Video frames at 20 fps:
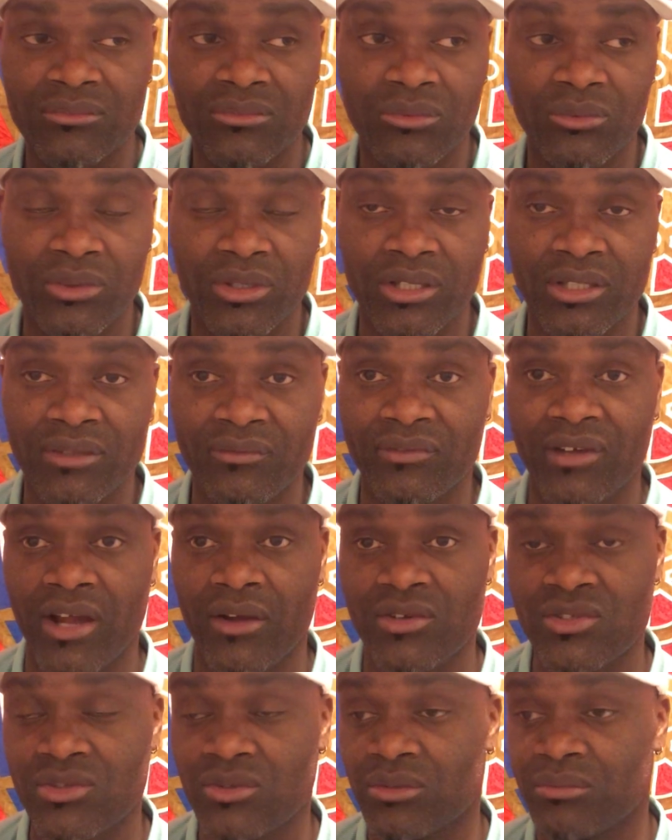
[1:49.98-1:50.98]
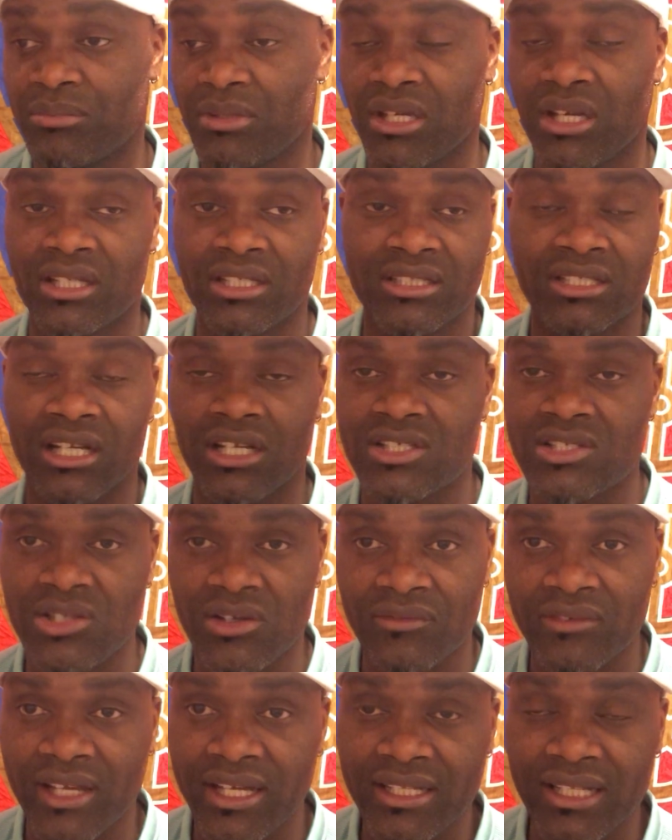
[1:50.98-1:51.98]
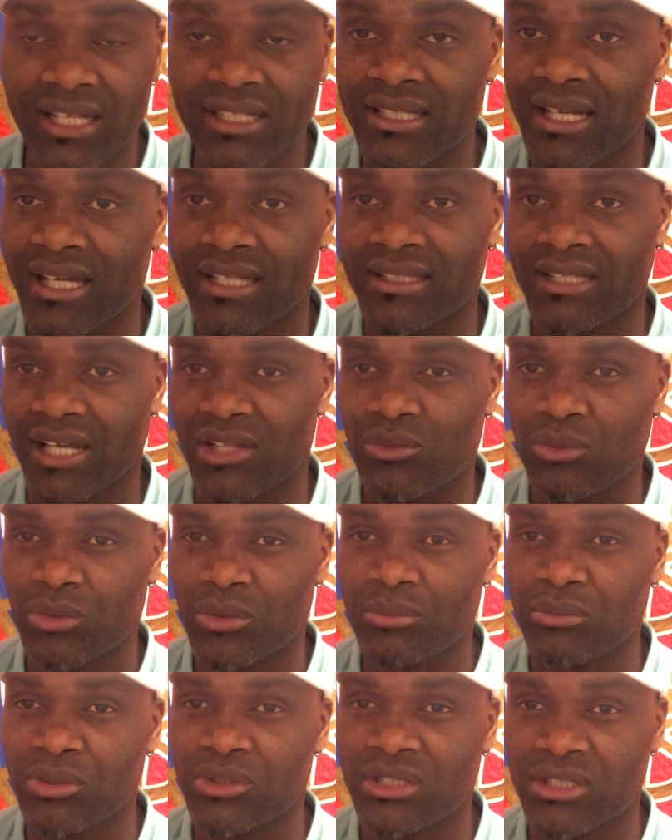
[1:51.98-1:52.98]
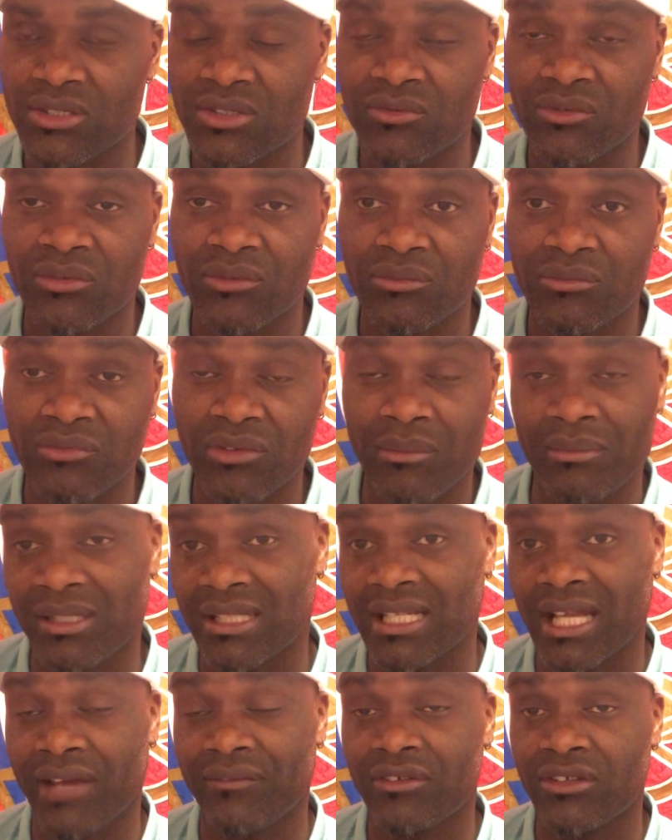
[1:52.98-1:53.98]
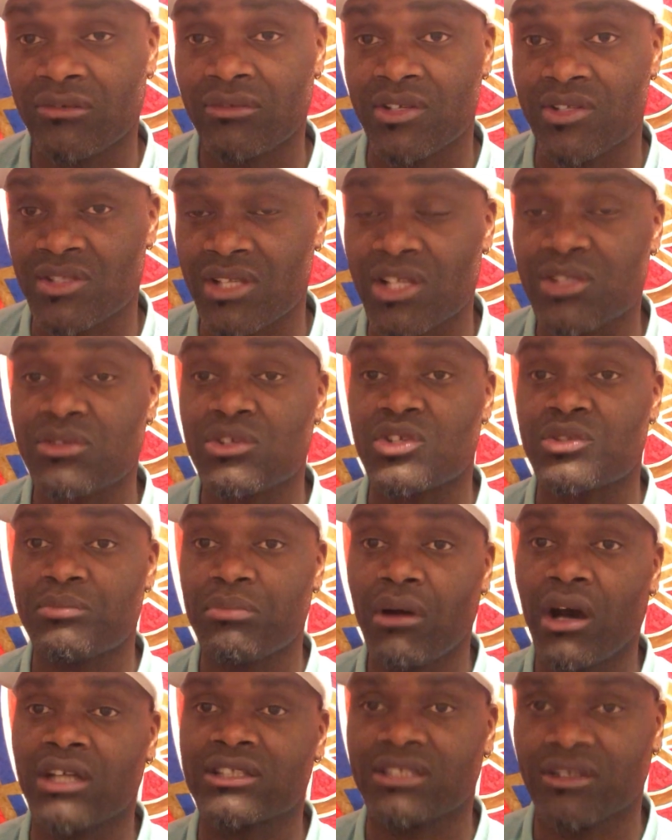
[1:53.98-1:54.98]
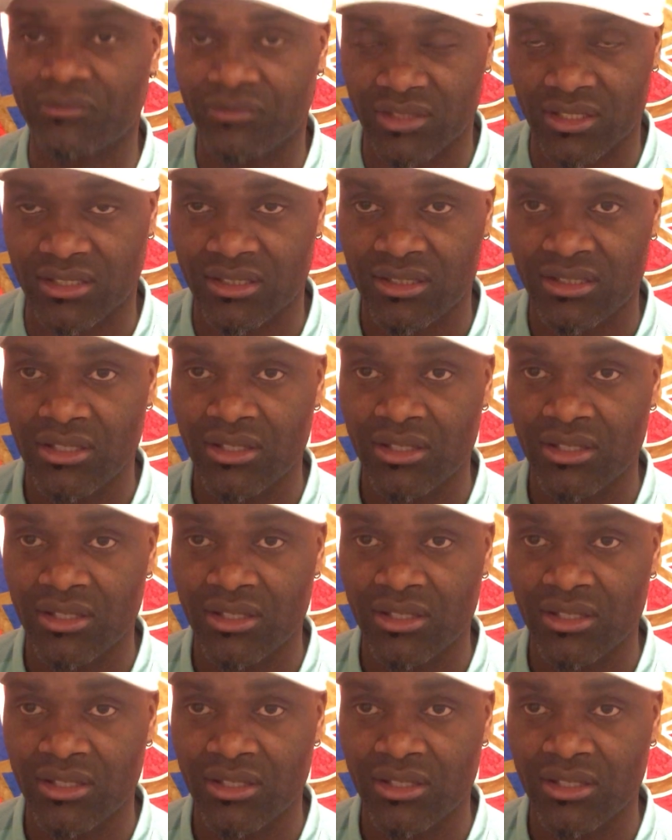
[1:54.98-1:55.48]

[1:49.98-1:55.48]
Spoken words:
where the virus could be on it or stuff like that, and that would put his family life in risk. That was part of it.